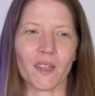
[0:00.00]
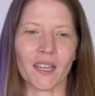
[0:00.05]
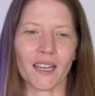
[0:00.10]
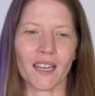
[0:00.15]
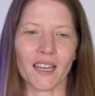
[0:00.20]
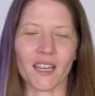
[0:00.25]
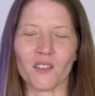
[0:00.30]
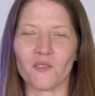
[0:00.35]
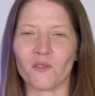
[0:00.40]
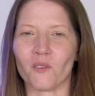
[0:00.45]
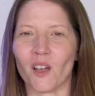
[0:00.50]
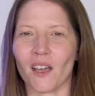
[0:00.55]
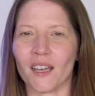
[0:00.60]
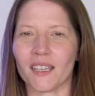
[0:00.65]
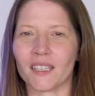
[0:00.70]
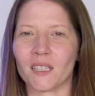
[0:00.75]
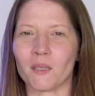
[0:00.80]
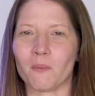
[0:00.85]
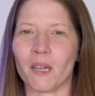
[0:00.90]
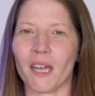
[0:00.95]

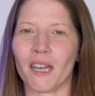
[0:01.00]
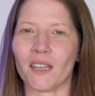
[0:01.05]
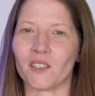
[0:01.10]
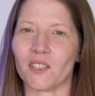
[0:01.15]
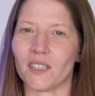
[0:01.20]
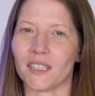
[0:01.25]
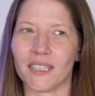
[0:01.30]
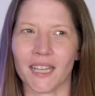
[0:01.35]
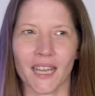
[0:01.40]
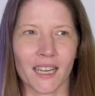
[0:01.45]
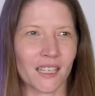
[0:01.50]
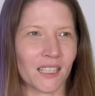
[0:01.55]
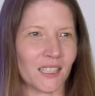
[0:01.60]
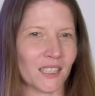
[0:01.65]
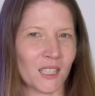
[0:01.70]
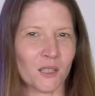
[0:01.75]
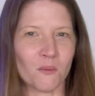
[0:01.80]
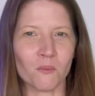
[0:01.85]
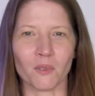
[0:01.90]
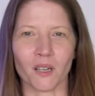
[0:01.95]
advice about just take a
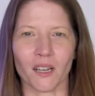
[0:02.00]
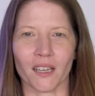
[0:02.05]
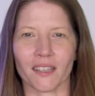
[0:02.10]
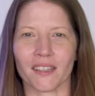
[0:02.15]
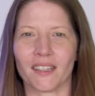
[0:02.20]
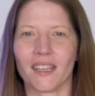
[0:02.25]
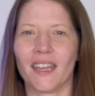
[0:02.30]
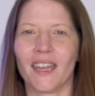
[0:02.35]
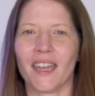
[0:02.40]
deep breath.